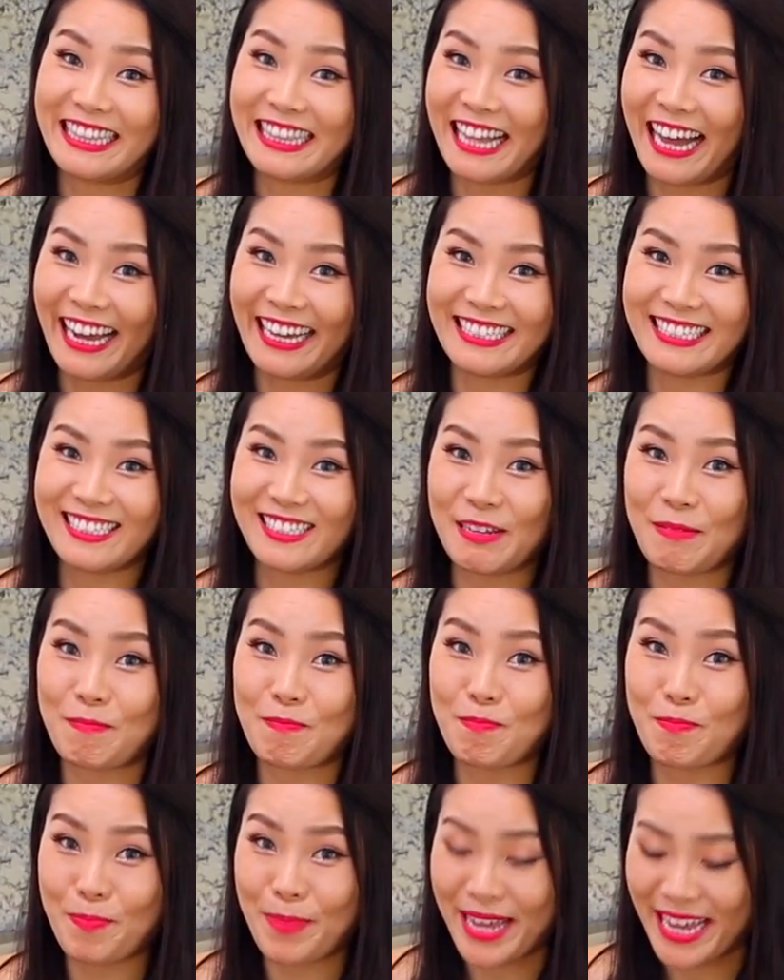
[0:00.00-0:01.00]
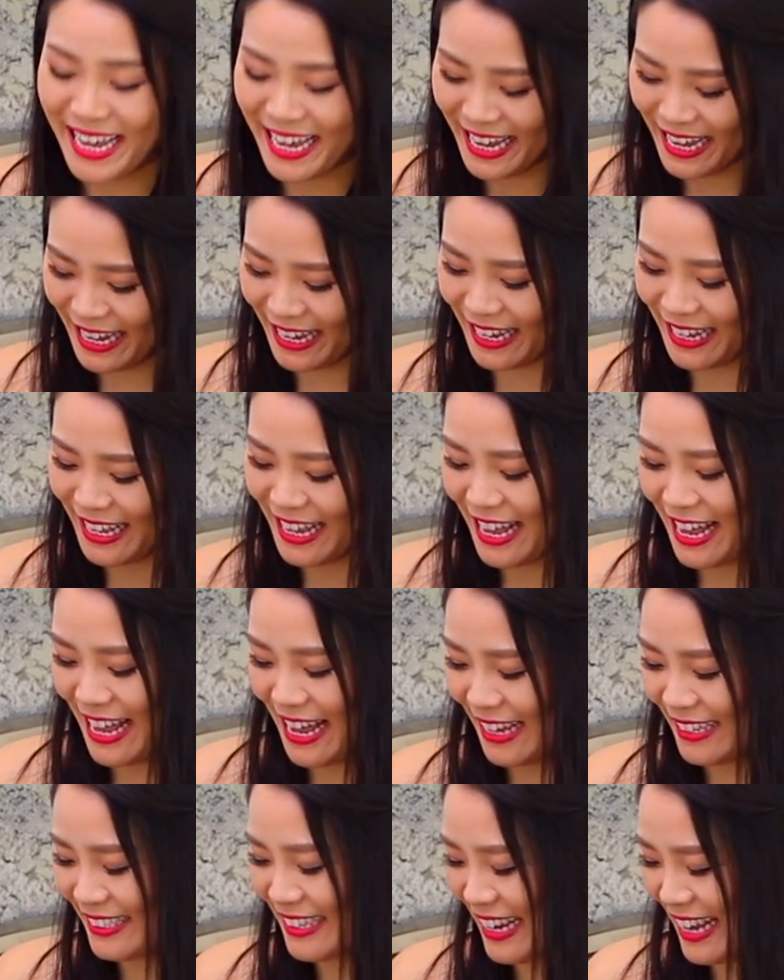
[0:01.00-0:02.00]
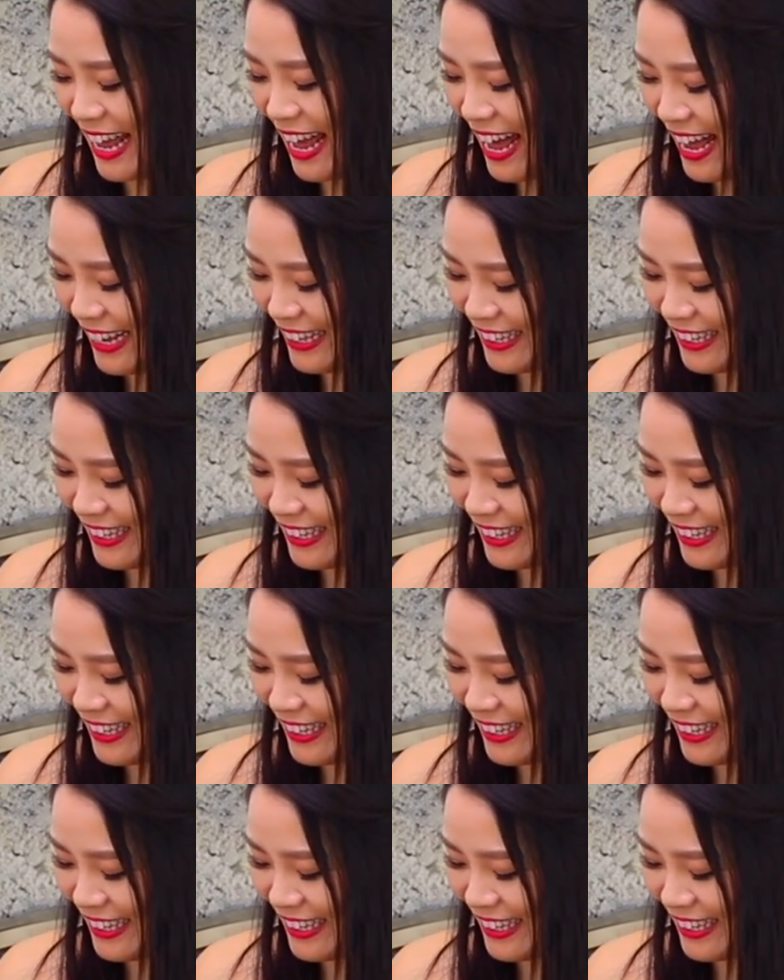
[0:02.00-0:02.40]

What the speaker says: nice and big as I had